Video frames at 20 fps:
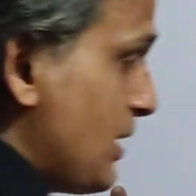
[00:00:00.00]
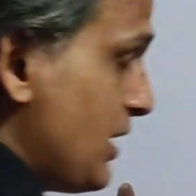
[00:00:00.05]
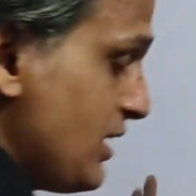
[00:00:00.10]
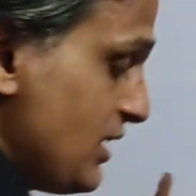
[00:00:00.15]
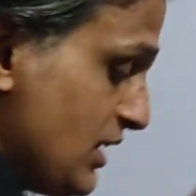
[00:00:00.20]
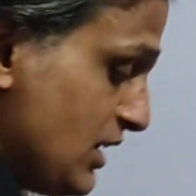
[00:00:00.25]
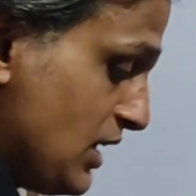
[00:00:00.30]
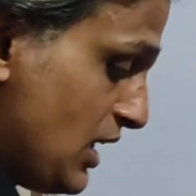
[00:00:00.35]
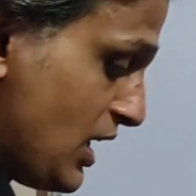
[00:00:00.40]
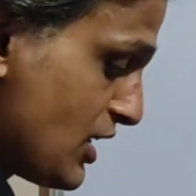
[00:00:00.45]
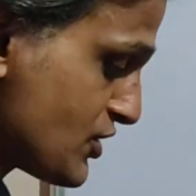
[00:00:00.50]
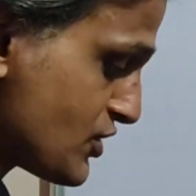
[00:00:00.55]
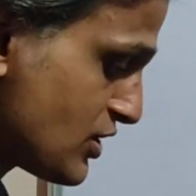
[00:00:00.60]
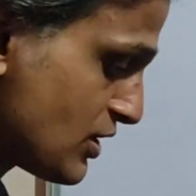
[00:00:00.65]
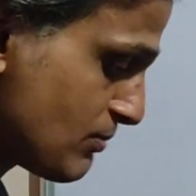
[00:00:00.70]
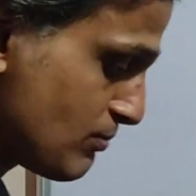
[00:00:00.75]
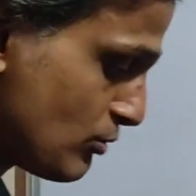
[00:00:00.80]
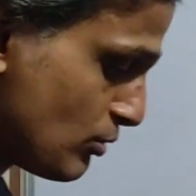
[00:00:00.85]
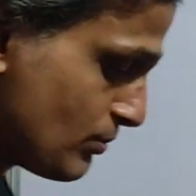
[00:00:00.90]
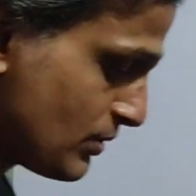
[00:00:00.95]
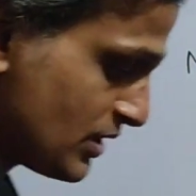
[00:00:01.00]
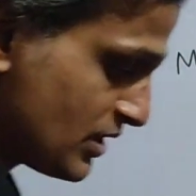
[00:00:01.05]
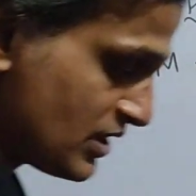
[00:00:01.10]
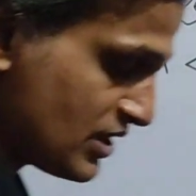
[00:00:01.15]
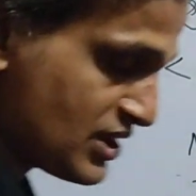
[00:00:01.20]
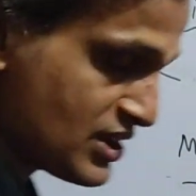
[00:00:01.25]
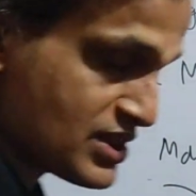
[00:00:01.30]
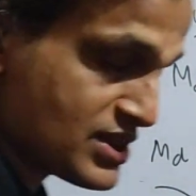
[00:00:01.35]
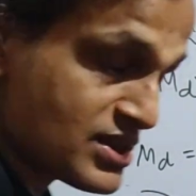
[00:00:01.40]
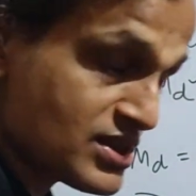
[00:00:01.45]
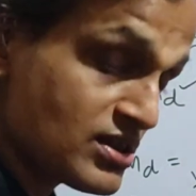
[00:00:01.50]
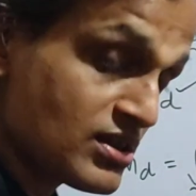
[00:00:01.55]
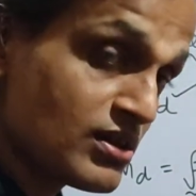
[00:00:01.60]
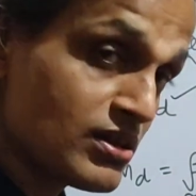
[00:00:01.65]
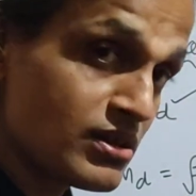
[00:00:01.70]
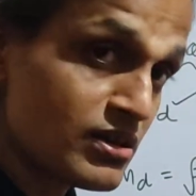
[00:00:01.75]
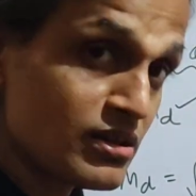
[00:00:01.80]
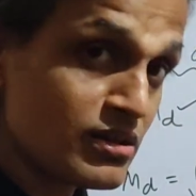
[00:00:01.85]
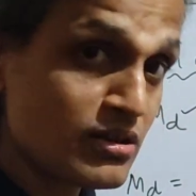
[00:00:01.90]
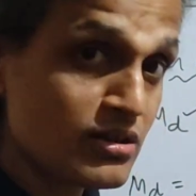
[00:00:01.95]
by elastic moment is
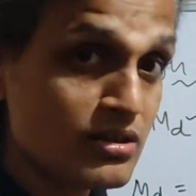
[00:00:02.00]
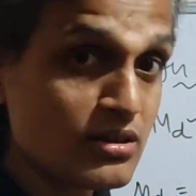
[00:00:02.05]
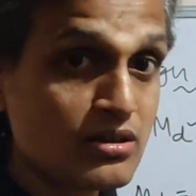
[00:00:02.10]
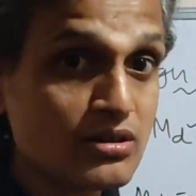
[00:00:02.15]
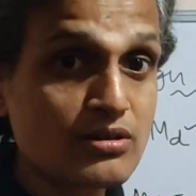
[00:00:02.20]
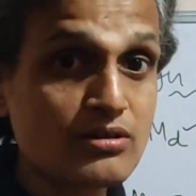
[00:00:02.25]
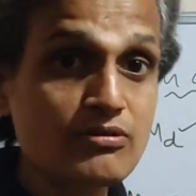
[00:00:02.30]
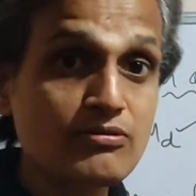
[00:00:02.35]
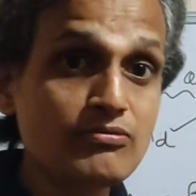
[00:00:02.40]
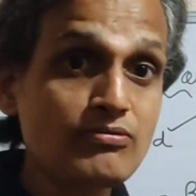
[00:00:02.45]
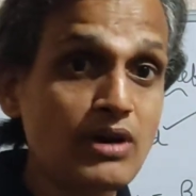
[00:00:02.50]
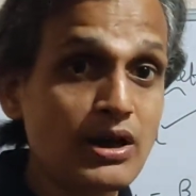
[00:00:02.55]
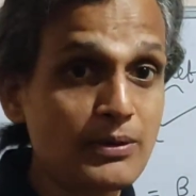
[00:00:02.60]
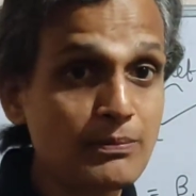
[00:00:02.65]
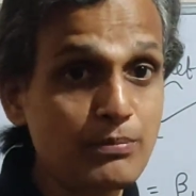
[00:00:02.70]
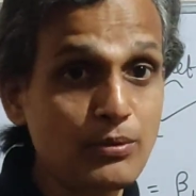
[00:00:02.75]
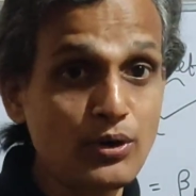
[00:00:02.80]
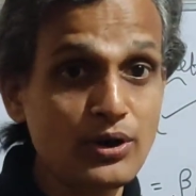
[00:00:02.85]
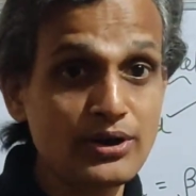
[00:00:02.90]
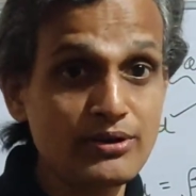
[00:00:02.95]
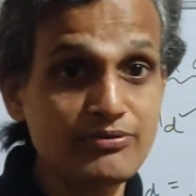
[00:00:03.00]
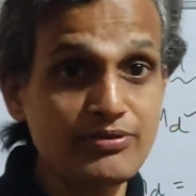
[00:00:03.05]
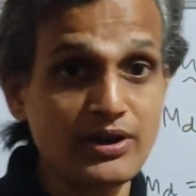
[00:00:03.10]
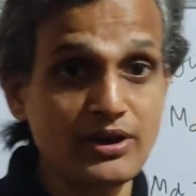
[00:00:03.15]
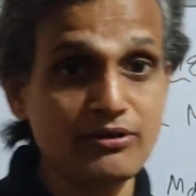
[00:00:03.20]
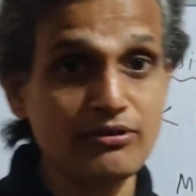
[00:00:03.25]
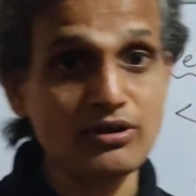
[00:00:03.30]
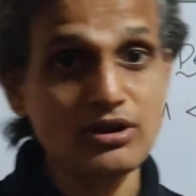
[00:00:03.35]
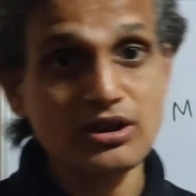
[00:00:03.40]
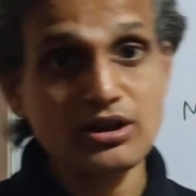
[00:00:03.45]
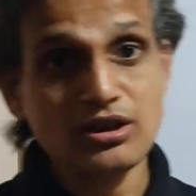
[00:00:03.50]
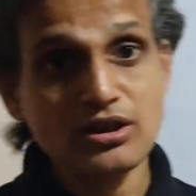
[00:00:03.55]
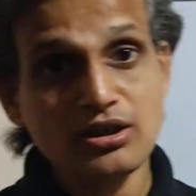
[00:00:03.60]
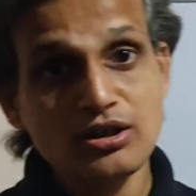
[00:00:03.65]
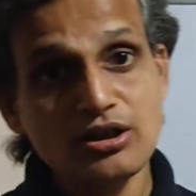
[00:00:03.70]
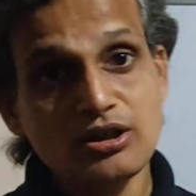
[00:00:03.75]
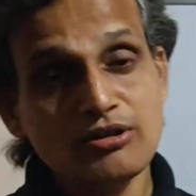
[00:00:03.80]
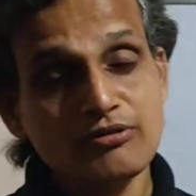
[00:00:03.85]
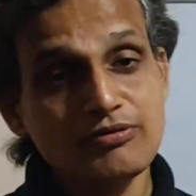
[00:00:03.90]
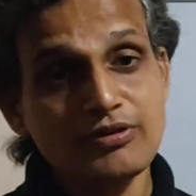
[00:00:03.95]
1.5.
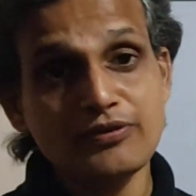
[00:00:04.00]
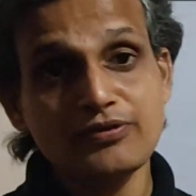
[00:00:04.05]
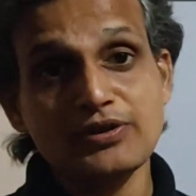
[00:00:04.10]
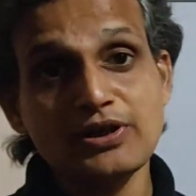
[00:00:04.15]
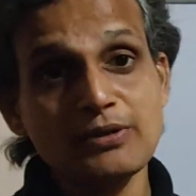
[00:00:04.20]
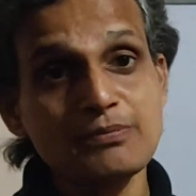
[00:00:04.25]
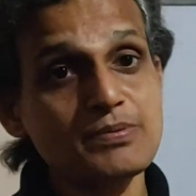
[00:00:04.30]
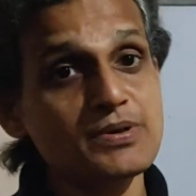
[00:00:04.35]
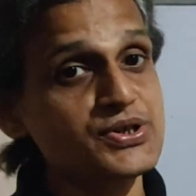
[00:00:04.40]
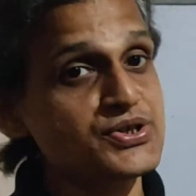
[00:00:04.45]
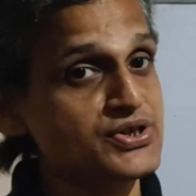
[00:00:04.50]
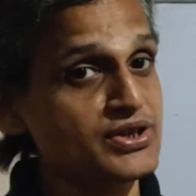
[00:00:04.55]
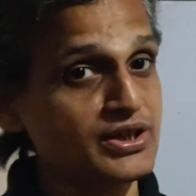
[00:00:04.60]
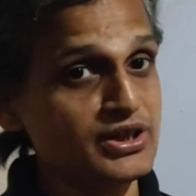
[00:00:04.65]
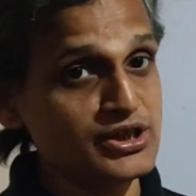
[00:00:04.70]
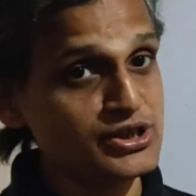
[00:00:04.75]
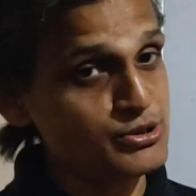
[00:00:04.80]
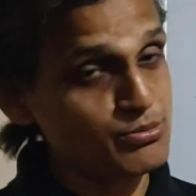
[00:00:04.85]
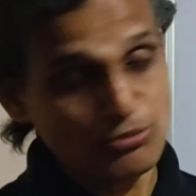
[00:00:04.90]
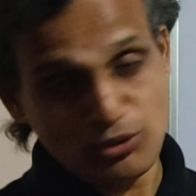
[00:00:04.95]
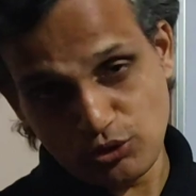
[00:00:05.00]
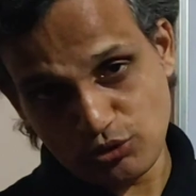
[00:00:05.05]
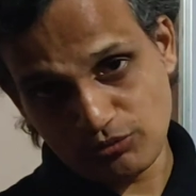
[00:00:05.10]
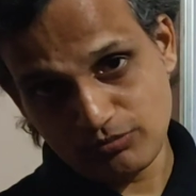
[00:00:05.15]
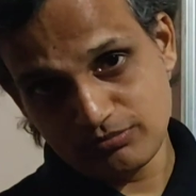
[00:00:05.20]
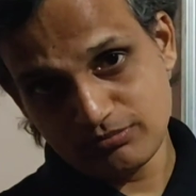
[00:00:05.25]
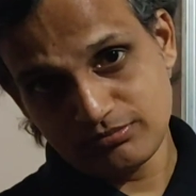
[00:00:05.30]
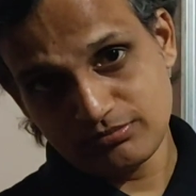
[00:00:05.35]
50% more.